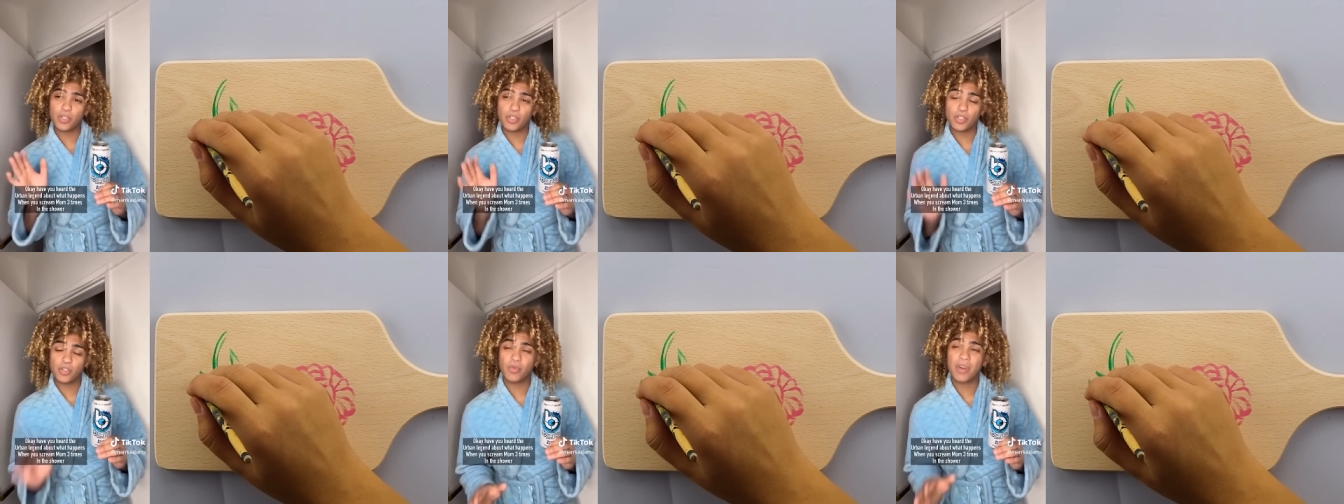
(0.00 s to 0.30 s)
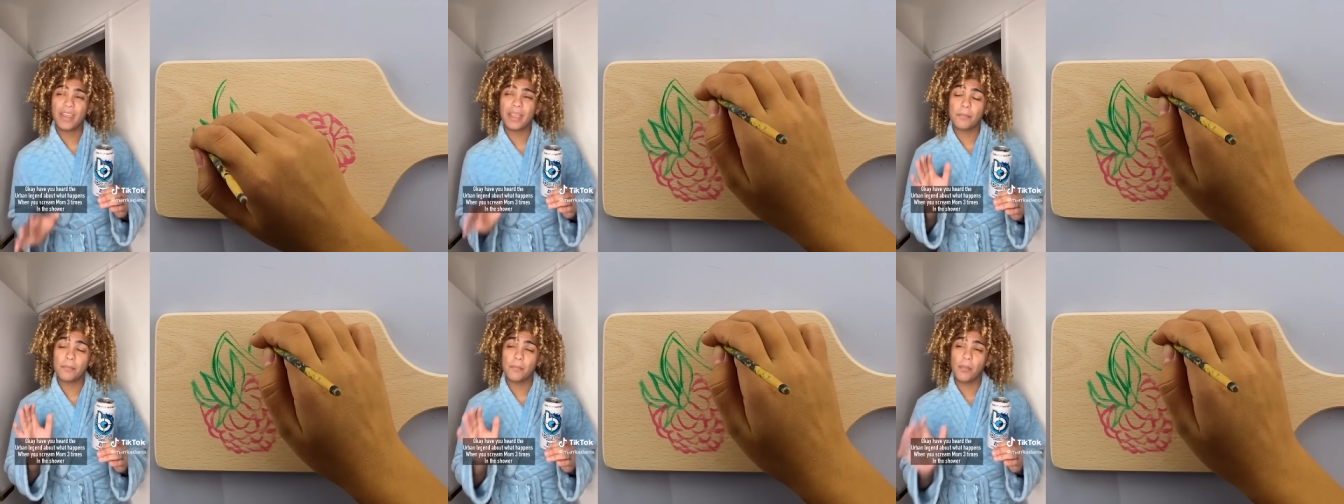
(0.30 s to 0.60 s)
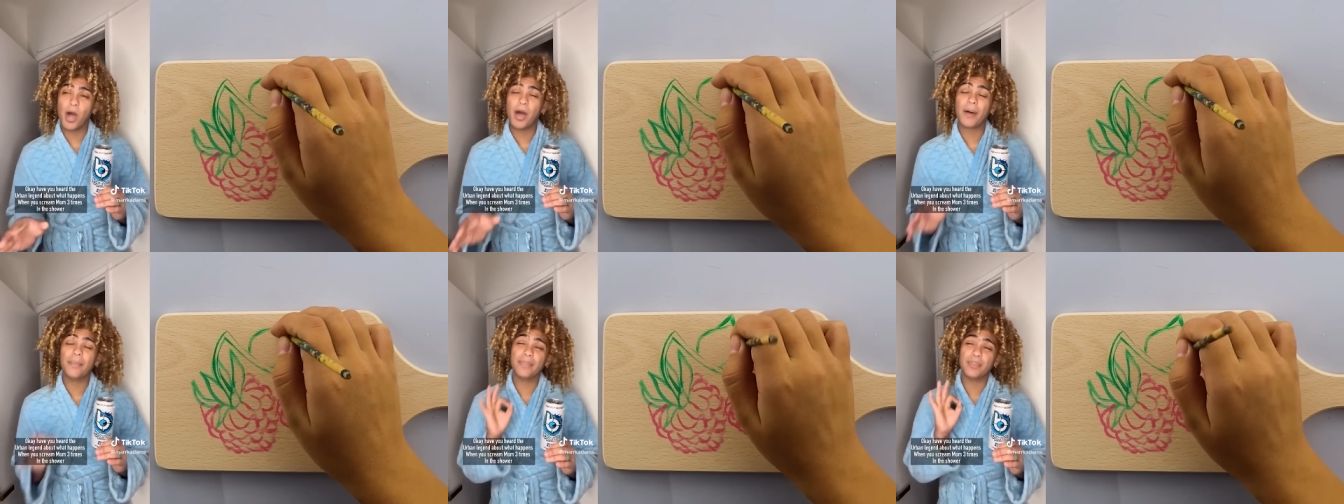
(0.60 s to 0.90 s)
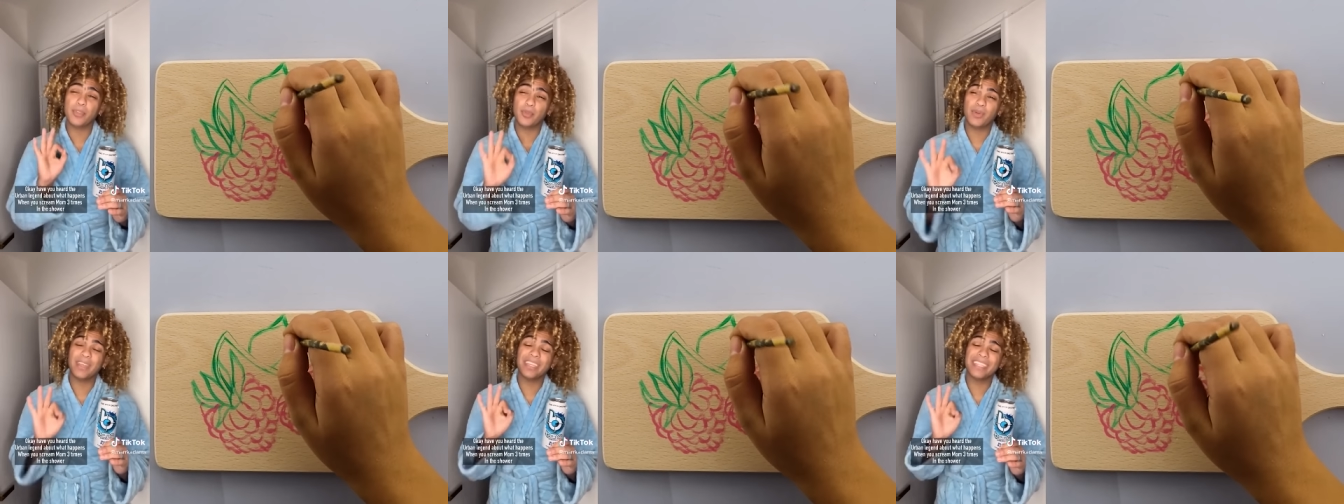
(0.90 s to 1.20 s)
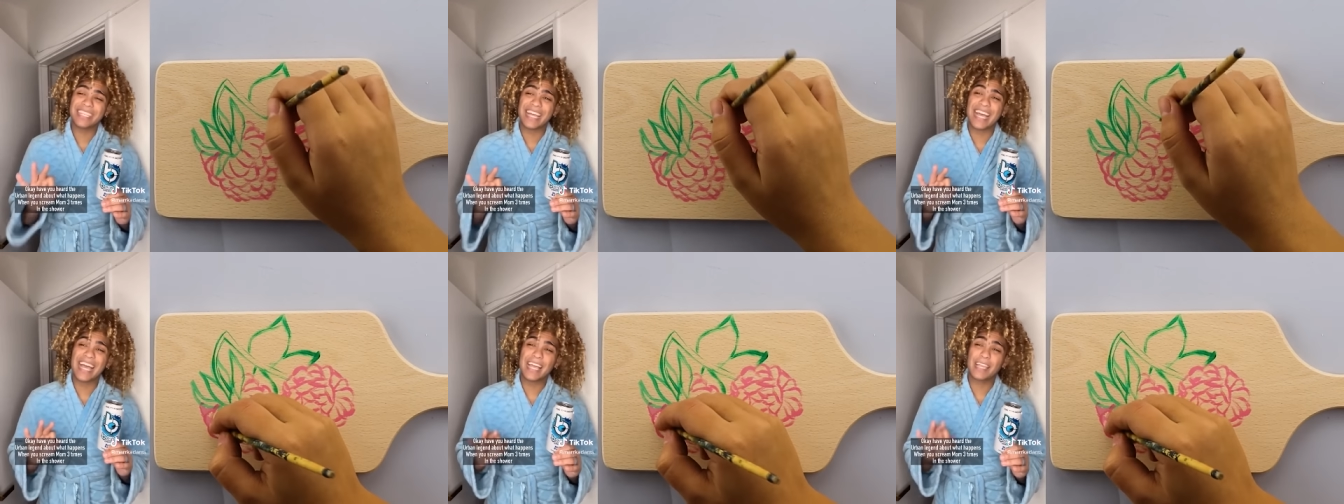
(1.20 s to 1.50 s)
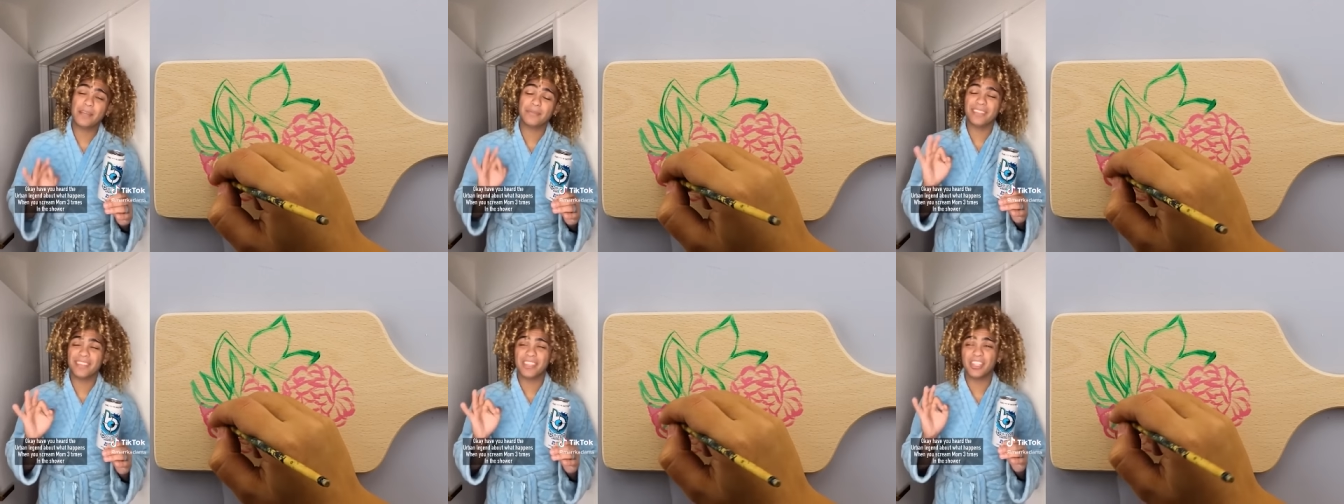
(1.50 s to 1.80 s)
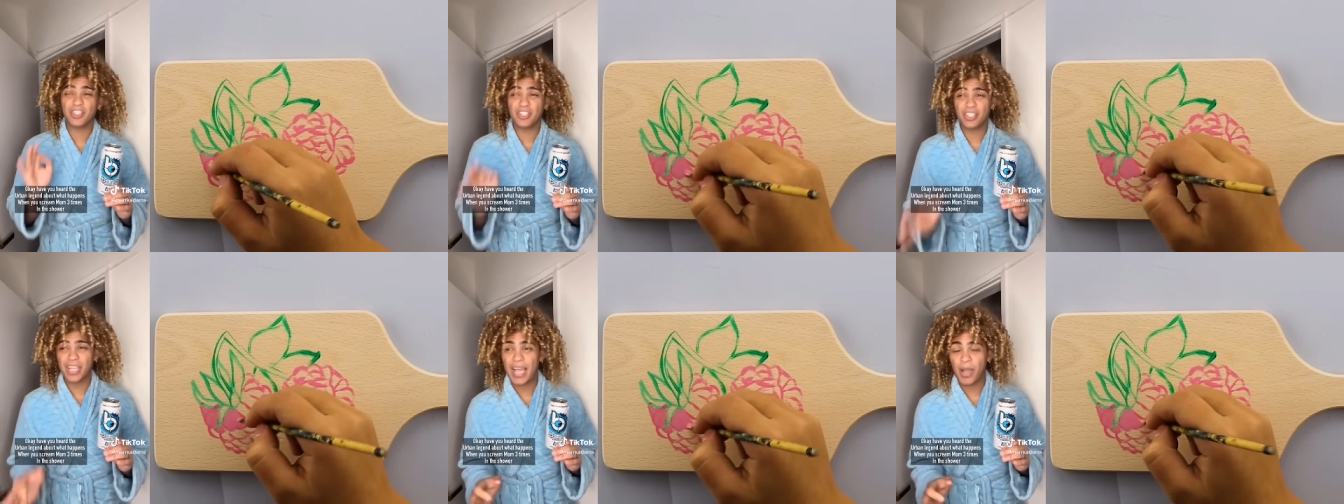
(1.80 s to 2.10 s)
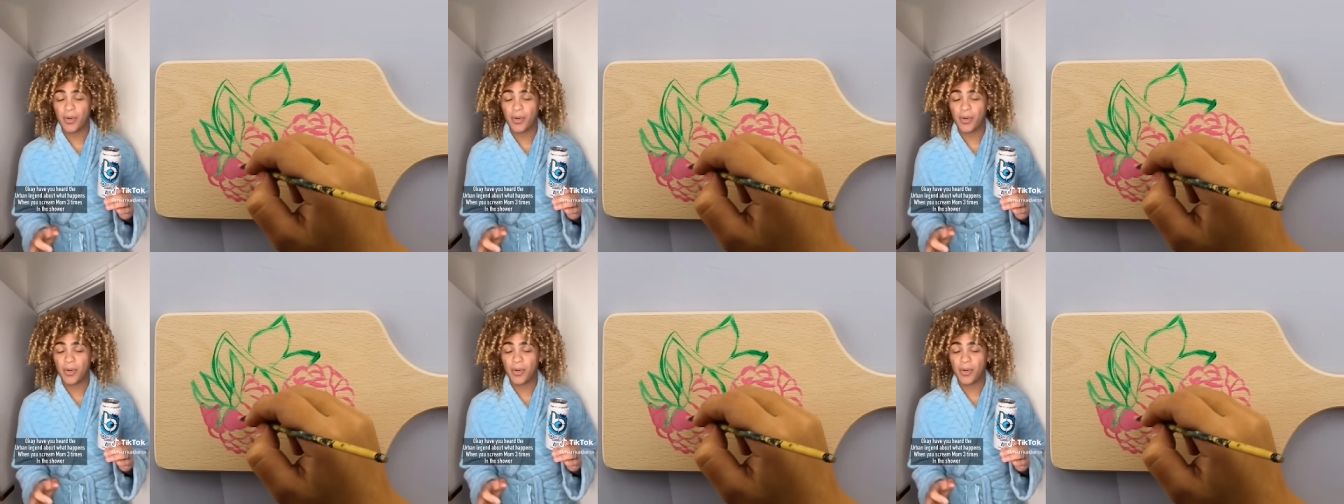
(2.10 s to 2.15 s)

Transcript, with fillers: when you scream mom three times in the